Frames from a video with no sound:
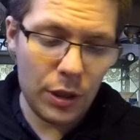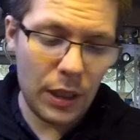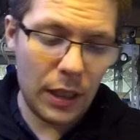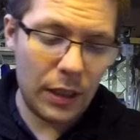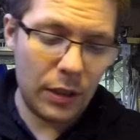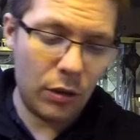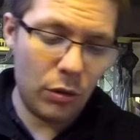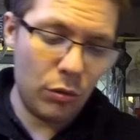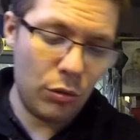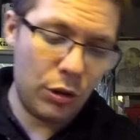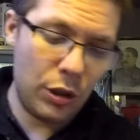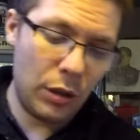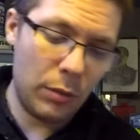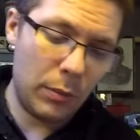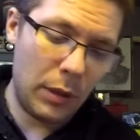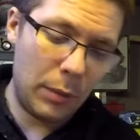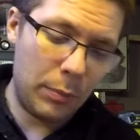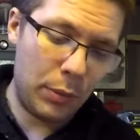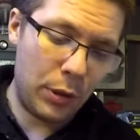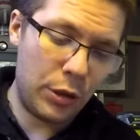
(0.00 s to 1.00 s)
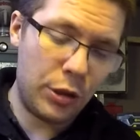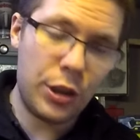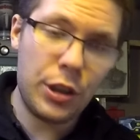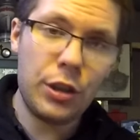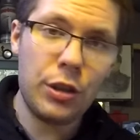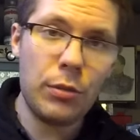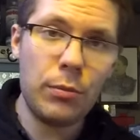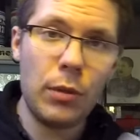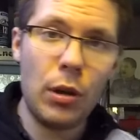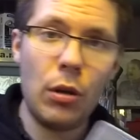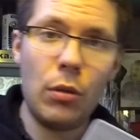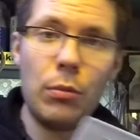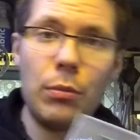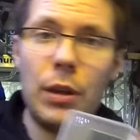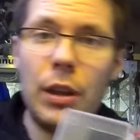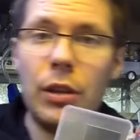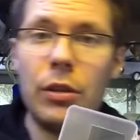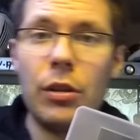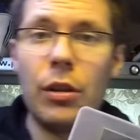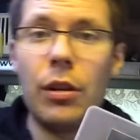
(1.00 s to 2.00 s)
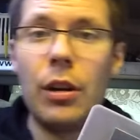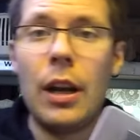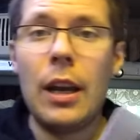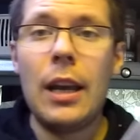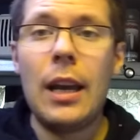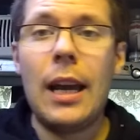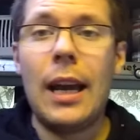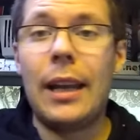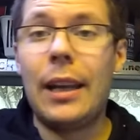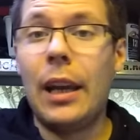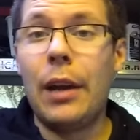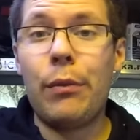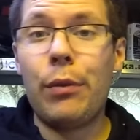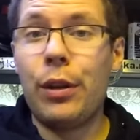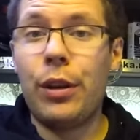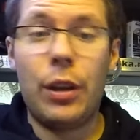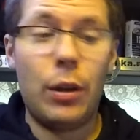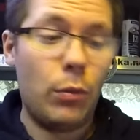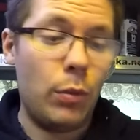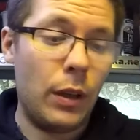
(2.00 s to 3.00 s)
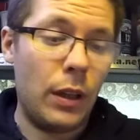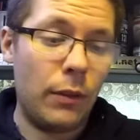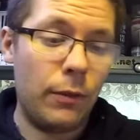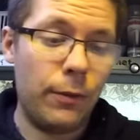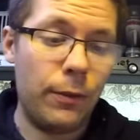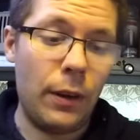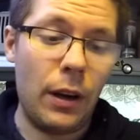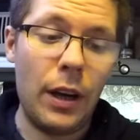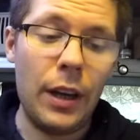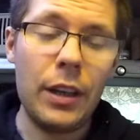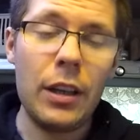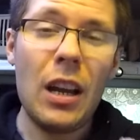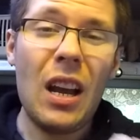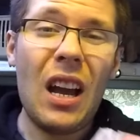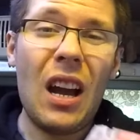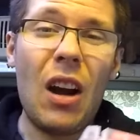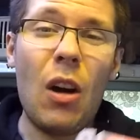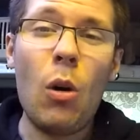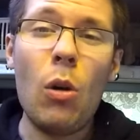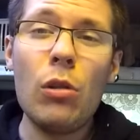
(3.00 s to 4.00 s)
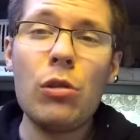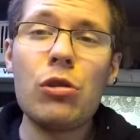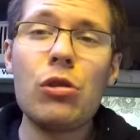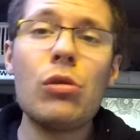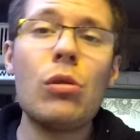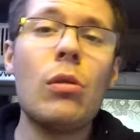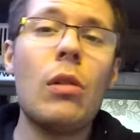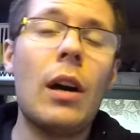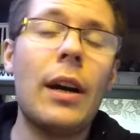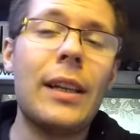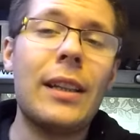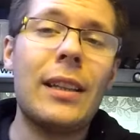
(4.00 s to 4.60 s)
and using my precision ohm meter, and everything went fine. Also I